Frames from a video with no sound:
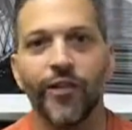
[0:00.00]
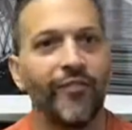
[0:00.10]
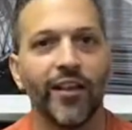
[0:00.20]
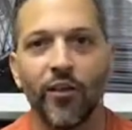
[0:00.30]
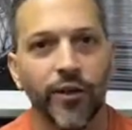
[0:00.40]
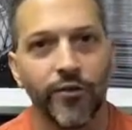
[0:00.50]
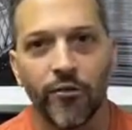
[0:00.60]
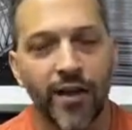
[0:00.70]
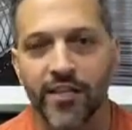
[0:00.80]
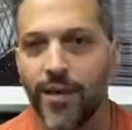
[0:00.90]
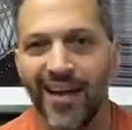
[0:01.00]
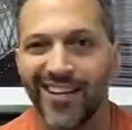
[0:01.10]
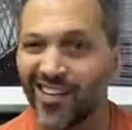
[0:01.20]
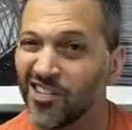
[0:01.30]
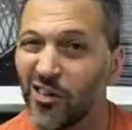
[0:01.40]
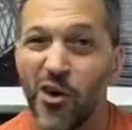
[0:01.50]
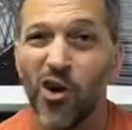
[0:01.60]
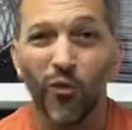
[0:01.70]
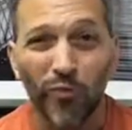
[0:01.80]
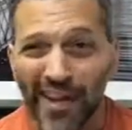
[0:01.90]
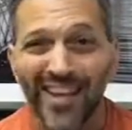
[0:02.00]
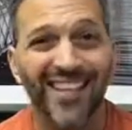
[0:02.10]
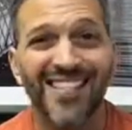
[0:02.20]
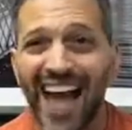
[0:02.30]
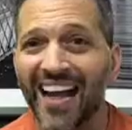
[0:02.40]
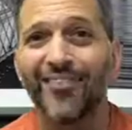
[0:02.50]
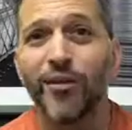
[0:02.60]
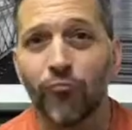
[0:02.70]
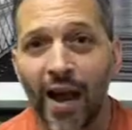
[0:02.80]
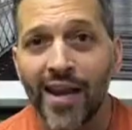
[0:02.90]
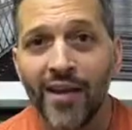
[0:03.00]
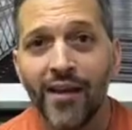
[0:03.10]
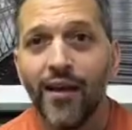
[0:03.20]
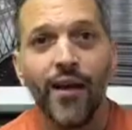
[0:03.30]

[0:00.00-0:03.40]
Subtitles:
If I look at their resume and it doesn't read exactly right,